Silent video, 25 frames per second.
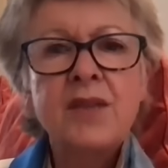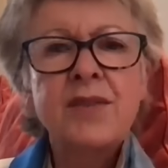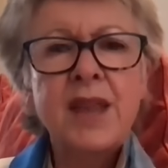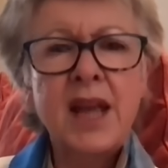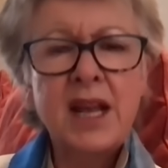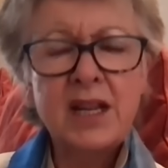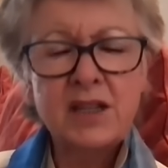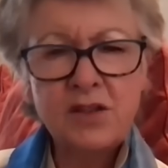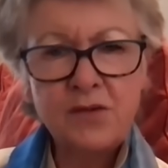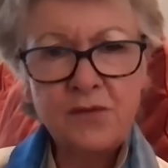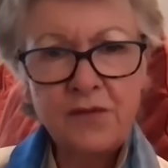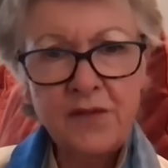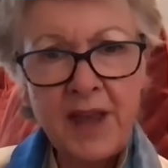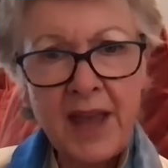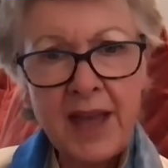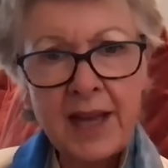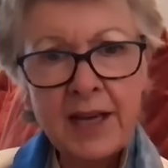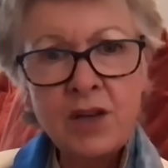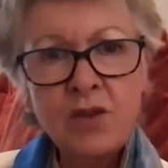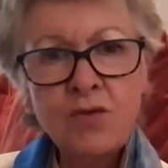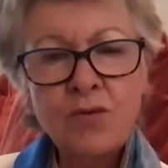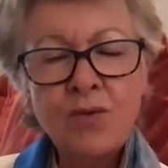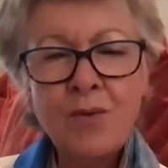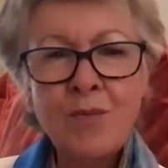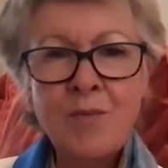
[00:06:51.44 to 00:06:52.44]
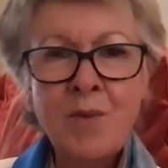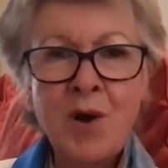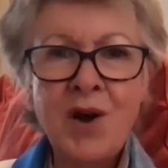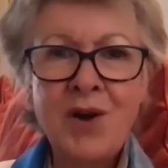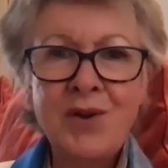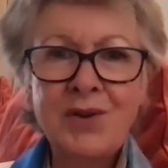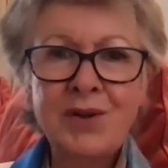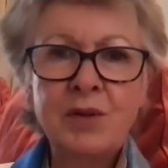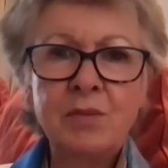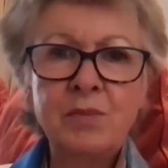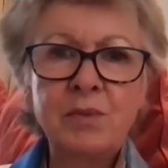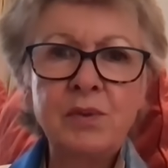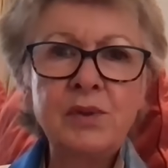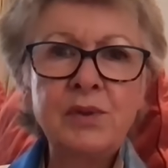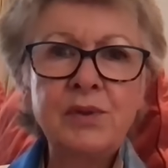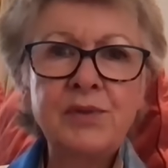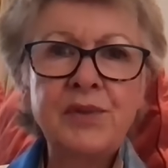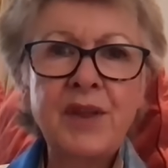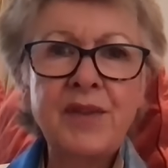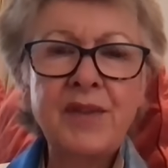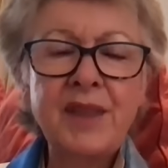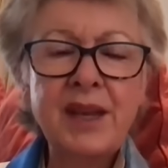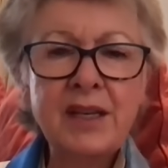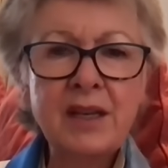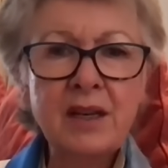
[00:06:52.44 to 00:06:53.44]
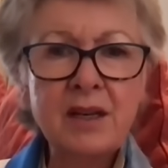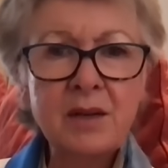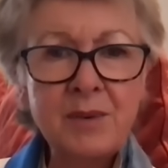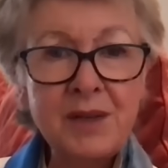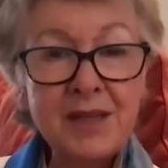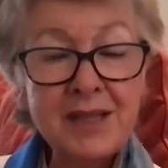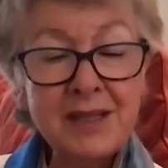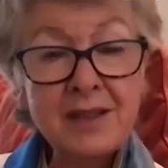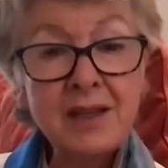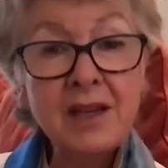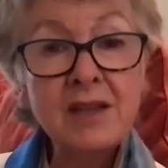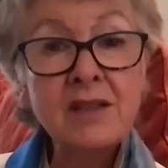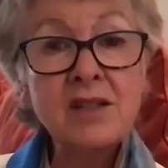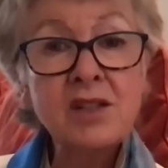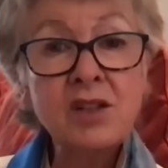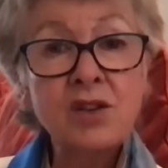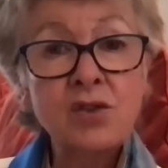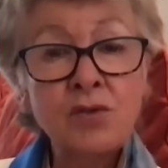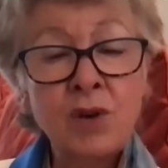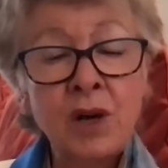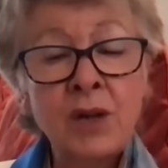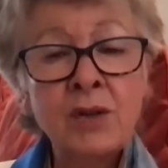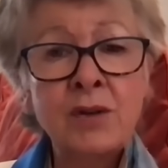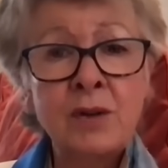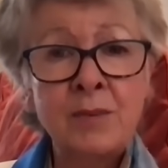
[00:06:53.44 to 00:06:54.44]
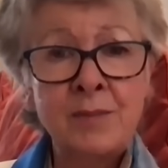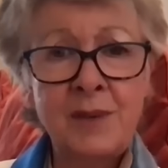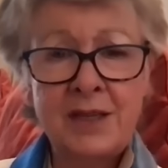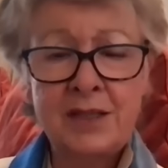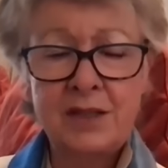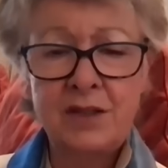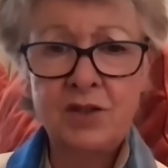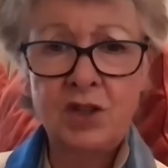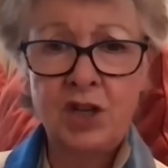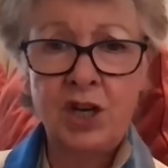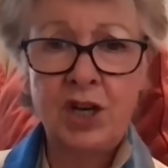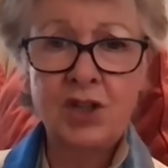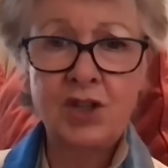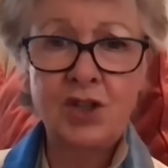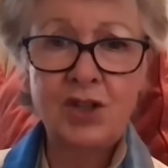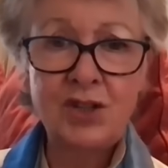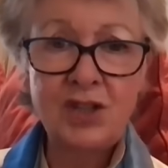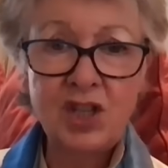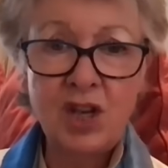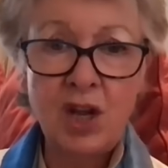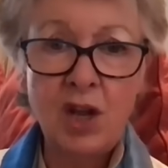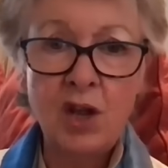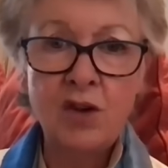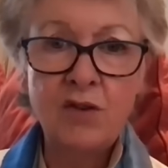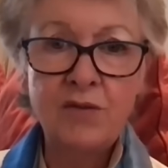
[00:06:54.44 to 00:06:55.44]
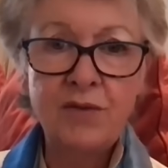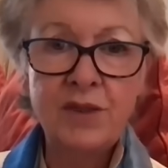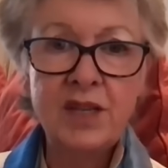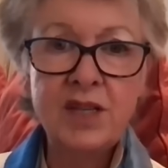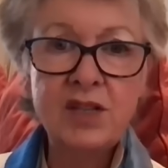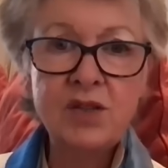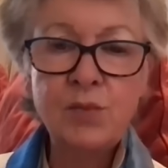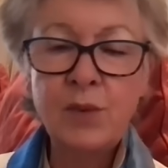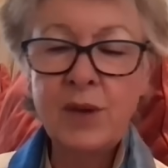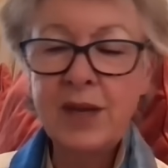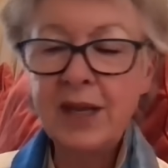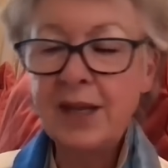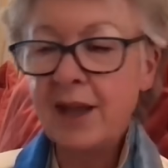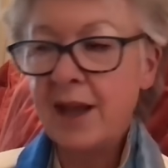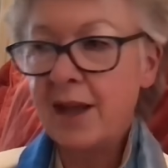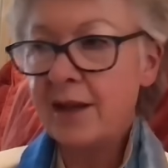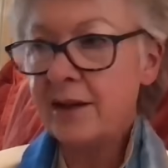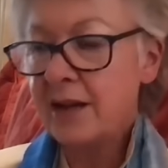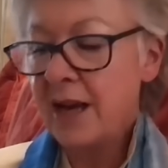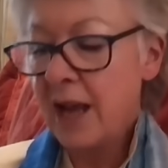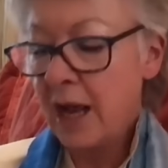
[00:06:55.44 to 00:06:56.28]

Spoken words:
That's fairly remarkable that they're going to be six coronal mass ejections over this weekend.